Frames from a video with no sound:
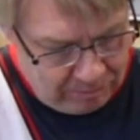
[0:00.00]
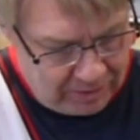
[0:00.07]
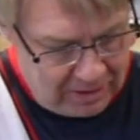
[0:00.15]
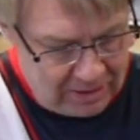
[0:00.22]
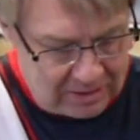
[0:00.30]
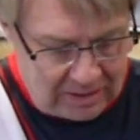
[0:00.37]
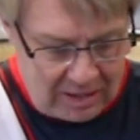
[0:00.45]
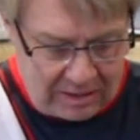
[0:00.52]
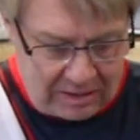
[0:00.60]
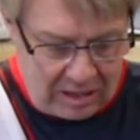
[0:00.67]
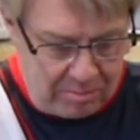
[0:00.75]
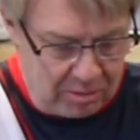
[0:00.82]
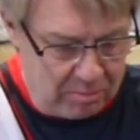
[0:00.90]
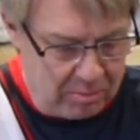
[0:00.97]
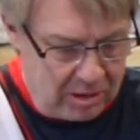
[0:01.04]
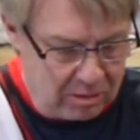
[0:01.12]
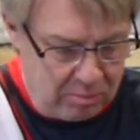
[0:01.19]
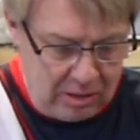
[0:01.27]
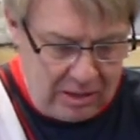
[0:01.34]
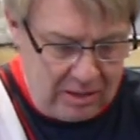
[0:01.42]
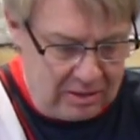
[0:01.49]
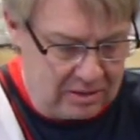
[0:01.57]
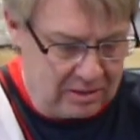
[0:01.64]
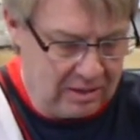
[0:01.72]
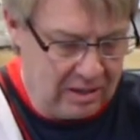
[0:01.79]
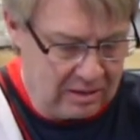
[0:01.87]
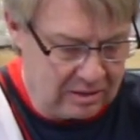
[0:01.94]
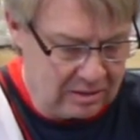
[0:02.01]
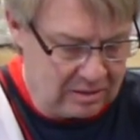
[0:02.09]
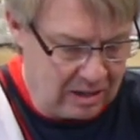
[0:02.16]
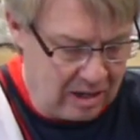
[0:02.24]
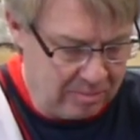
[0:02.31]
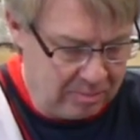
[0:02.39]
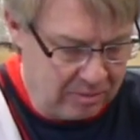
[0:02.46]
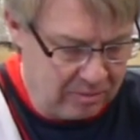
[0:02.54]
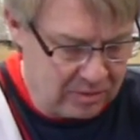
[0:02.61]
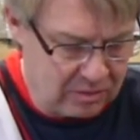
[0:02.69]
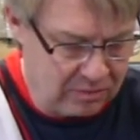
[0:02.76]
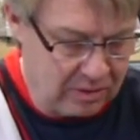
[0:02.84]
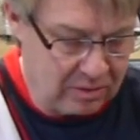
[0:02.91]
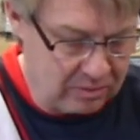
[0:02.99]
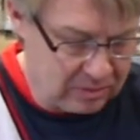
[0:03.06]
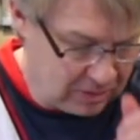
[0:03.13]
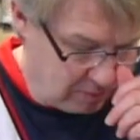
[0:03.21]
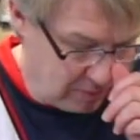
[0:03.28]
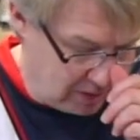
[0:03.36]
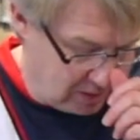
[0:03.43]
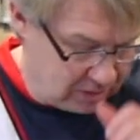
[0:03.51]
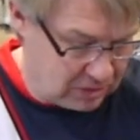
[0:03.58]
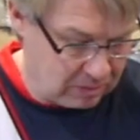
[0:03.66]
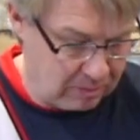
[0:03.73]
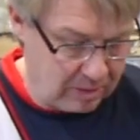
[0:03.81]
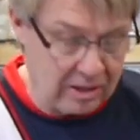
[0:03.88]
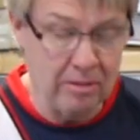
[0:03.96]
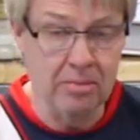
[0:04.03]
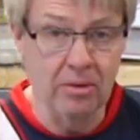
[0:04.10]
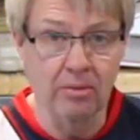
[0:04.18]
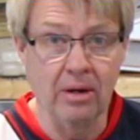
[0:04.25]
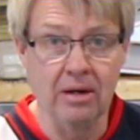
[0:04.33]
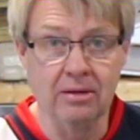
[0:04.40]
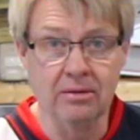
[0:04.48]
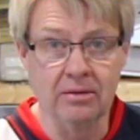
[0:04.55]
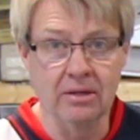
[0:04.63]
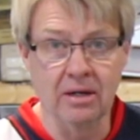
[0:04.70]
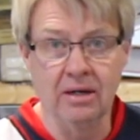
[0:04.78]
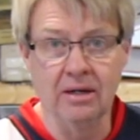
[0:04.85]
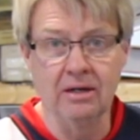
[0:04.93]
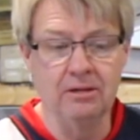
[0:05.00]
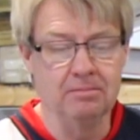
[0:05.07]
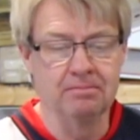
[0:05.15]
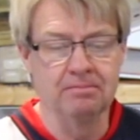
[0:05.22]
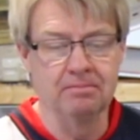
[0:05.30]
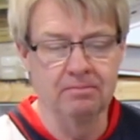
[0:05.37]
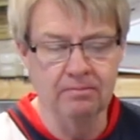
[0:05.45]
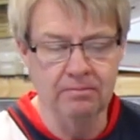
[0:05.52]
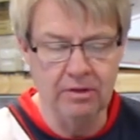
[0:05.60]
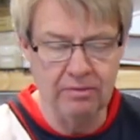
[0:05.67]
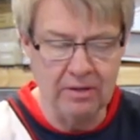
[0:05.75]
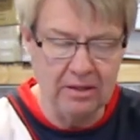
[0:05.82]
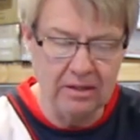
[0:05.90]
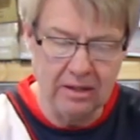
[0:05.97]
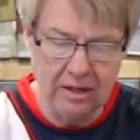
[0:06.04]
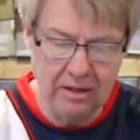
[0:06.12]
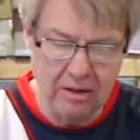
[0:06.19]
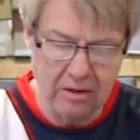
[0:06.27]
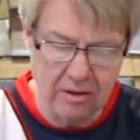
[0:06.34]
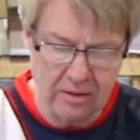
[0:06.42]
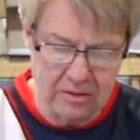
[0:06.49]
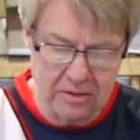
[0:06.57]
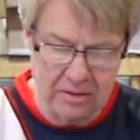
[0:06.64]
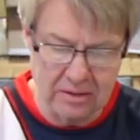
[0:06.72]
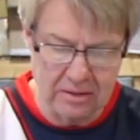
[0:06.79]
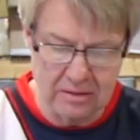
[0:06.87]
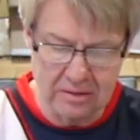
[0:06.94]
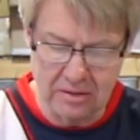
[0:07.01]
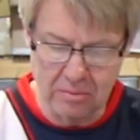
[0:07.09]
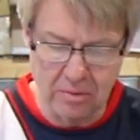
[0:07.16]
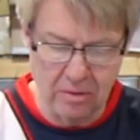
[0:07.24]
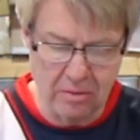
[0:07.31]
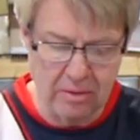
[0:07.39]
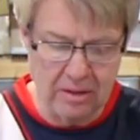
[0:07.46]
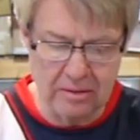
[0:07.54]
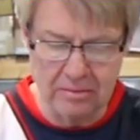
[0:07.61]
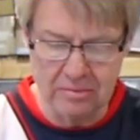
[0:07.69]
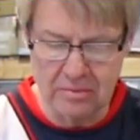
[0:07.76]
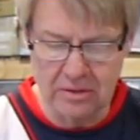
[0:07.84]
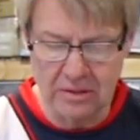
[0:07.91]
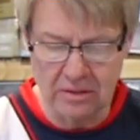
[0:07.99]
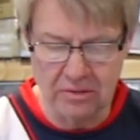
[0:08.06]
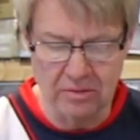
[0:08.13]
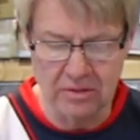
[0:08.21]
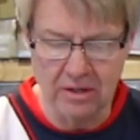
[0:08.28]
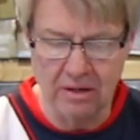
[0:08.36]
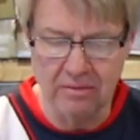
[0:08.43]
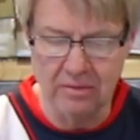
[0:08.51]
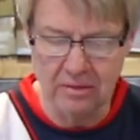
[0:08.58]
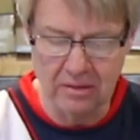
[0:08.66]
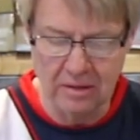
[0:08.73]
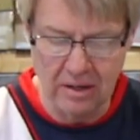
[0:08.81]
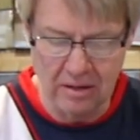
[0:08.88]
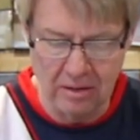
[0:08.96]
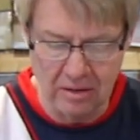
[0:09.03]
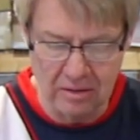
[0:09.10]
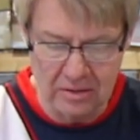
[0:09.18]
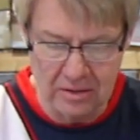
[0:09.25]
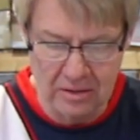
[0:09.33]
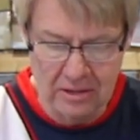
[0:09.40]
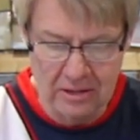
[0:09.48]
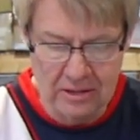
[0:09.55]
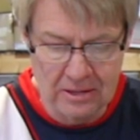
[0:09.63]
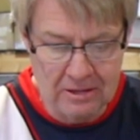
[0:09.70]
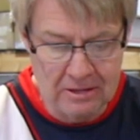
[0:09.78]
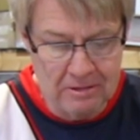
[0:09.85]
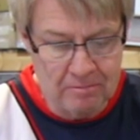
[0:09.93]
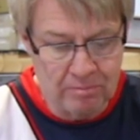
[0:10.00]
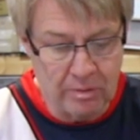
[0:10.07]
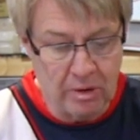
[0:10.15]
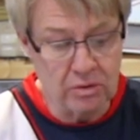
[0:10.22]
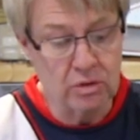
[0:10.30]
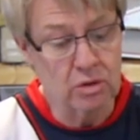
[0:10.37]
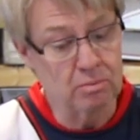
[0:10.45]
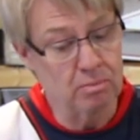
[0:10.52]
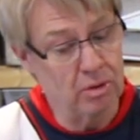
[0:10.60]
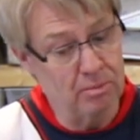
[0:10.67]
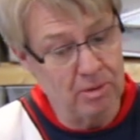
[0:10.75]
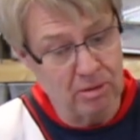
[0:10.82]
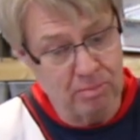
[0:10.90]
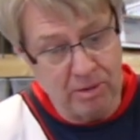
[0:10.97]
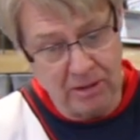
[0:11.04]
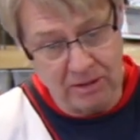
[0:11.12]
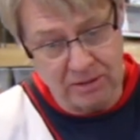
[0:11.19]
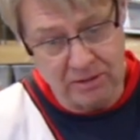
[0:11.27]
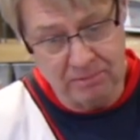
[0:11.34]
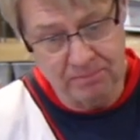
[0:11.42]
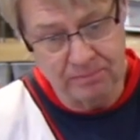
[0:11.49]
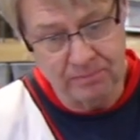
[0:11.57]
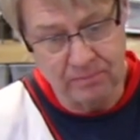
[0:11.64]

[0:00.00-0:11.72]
it's got a couple of big peaks at the top of its frequency range, right up around 15 kHz and somewhere around 6 or 7 kHz. Those are some pretty big peaks.